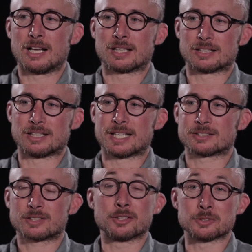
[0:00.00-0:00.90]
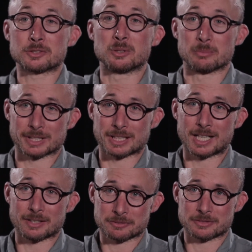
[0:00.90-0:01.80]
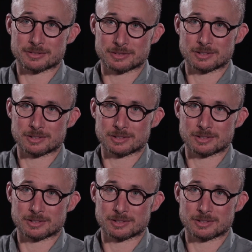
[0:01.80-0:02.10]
a less consumer life.